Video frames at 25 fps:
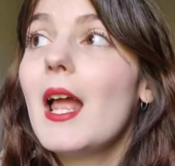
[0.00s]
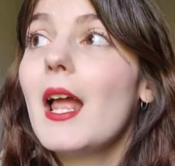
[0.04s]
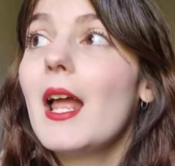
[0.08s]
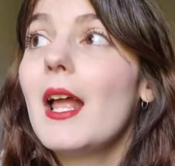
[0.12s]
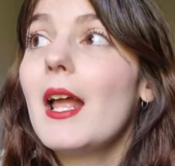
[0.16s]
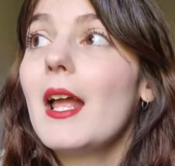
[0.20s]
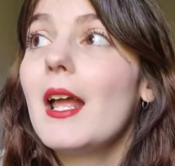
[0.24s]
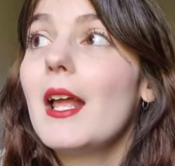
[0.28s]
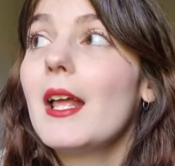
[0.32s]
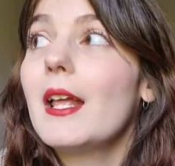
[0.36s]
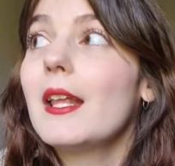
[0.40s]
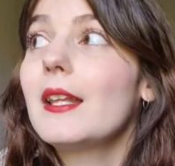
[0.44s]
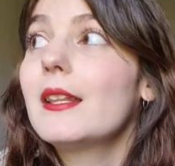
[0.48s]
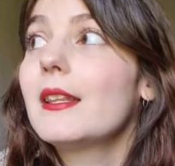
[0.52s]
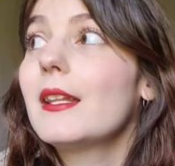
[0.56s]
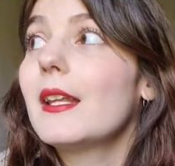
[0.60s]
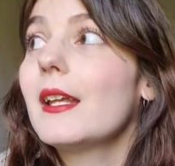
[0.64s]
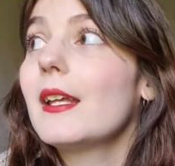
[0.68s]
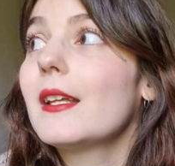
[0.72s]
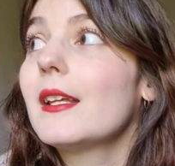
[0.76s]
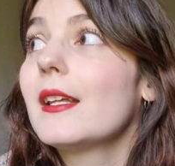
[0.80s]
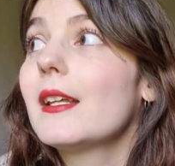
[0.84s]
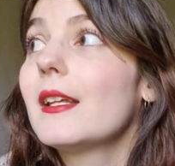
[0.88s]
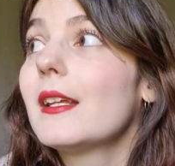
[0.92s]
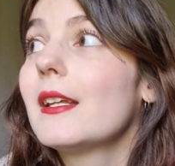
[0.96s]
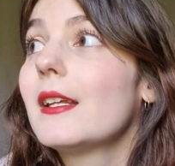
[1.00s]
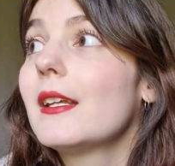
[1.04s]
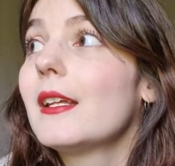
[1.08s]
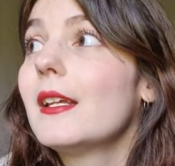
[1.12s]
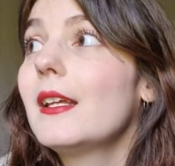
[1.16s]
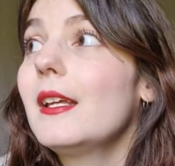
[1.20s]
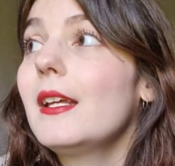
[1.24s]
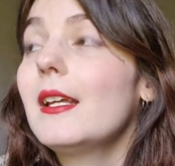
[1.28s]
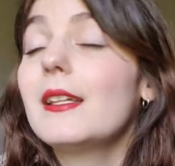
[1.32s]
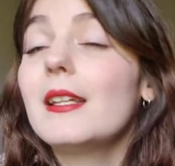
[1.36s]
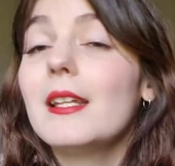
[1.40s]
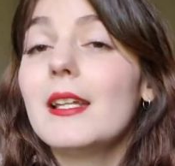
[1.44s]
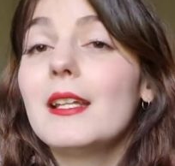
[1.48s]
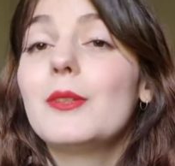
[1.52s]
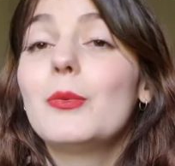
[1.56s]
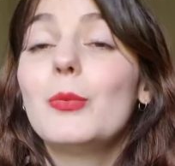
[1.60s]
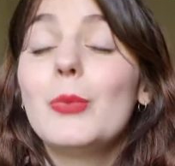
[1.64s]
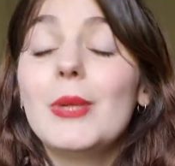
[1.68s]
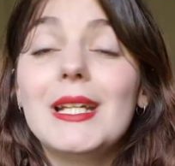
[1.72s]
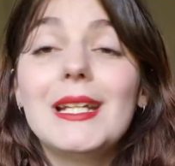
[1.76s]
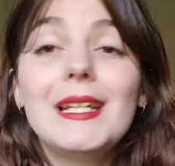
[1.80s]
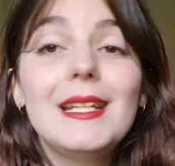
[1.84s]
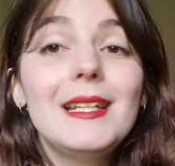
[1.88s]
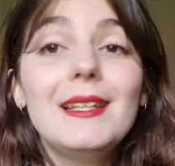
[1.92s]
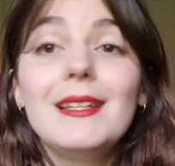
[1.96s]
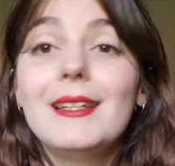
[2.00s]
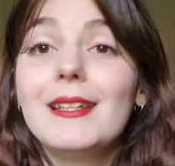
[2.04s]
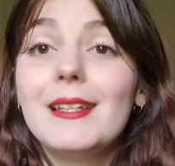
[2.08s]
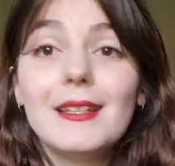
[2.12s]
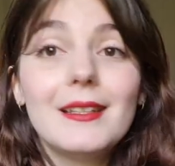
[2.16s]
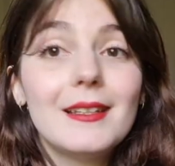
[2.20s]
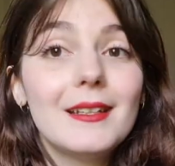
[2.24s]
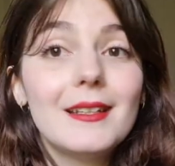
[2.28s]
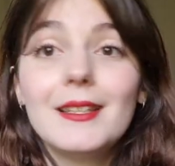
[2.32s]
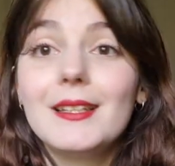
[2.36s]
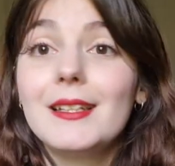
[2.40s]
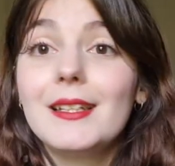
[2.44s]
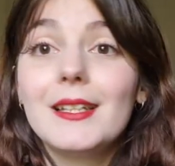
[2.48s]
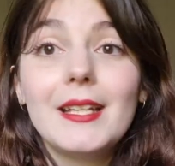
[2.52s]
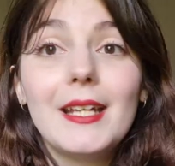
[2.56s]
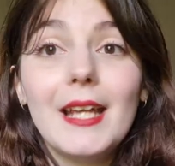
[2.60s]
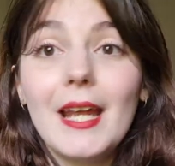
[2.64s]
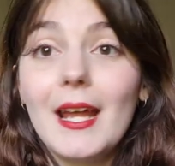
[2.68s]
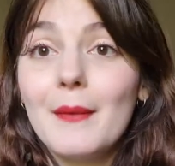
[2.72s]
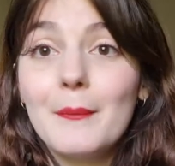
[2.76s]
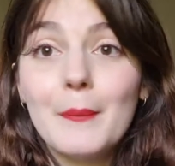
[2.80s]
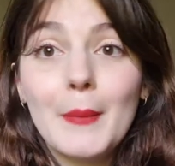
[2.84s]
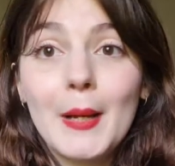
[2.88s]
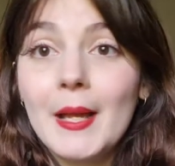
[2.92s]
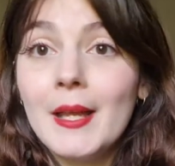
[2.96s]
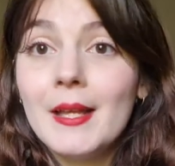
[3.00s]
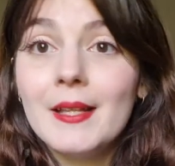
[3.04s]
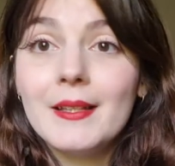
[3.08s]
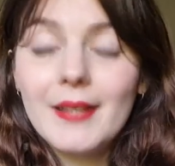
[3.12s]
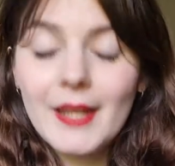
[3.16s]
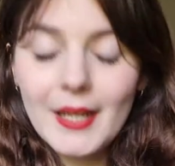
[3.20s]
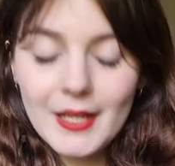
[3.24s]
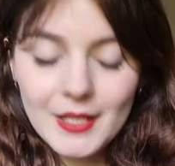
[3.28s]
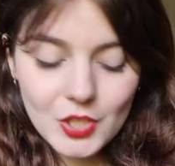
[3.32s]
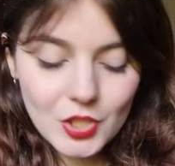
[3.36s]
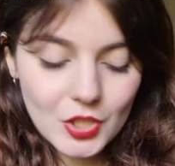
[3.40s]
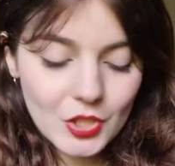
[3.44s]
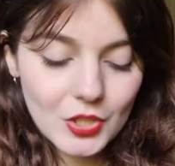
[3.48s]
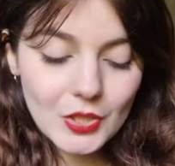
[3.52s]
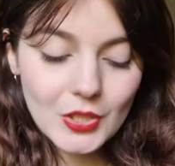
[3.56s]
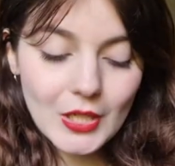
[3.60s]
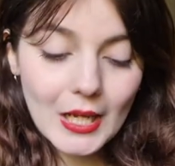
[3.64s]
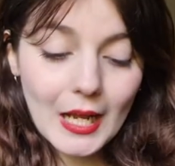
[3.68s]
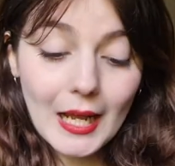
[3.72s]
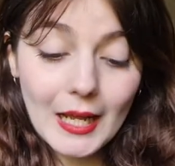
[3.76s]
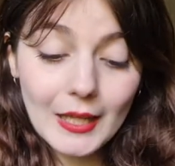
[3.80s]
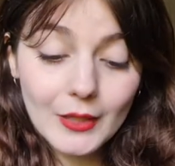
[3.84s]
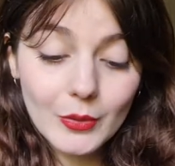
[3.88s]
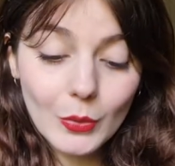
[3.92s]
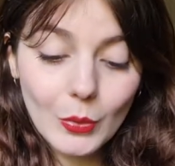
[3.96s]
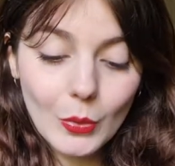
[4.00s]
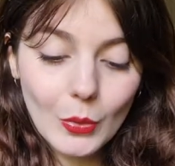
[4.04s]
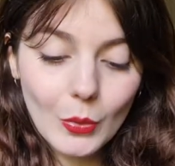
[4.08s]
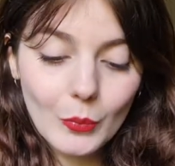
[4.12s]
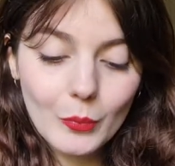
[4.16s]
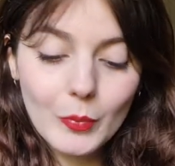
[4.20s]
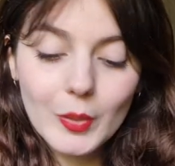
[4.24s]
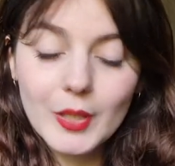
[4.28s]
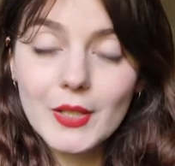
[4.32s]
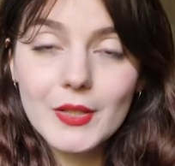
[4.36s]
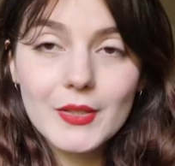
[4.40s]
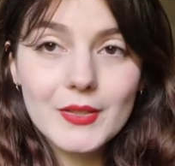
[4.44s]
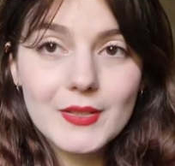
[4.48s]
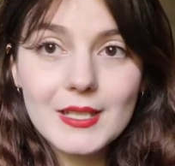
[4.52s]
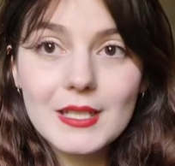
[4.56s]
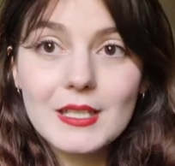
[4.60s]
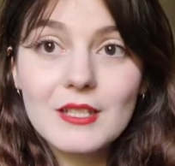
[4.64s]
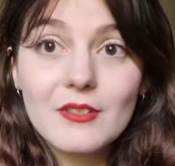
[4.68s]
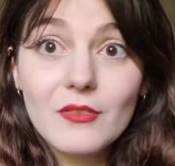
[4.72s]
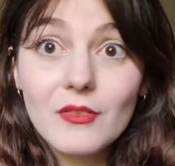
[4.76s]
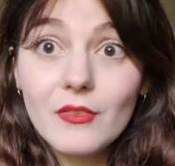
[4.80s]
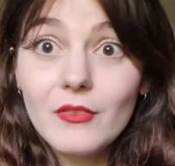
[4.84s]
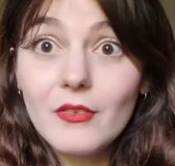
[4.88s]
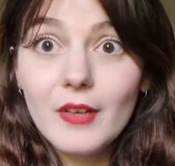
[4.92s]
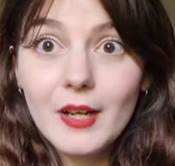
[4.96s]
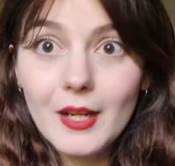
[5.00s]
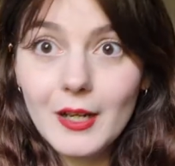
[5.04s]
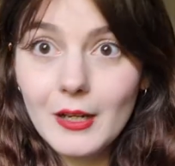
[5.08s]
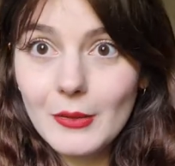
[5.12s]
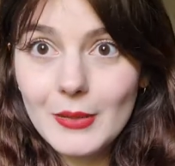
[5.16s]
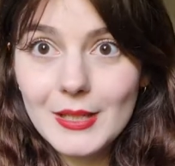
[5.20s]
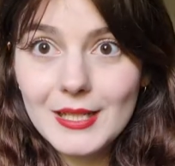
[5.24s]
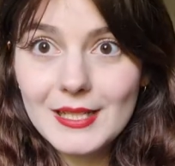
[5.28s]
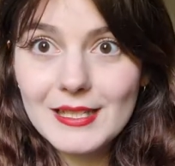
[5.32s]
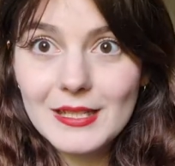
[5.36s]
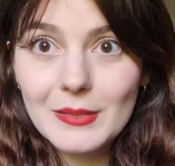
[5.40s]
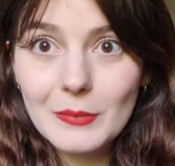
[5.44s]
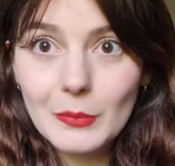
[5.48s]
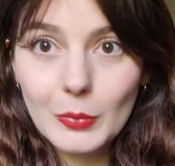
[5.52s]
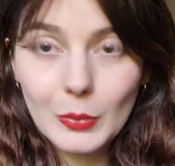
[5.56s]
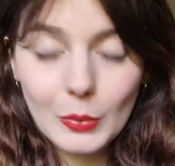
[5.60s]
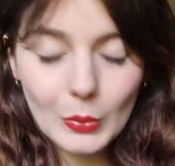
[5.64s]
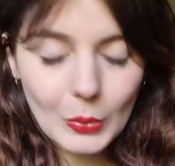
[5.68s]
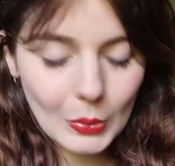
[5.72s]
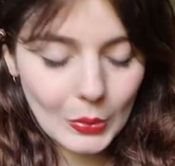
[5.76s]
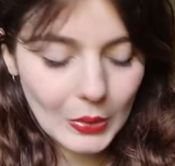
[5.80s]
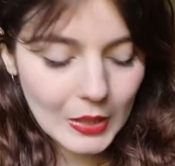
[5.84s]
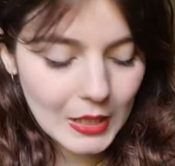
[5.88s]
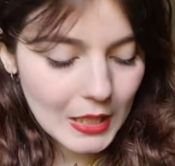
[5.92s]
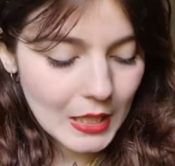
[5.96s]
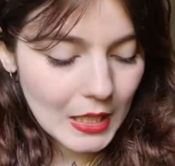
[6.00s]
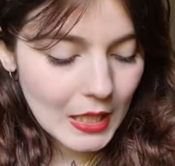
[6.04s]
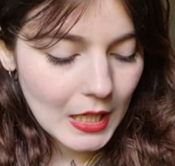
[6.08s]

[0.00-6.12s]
And it really didn't get my intention at all because it's very simple,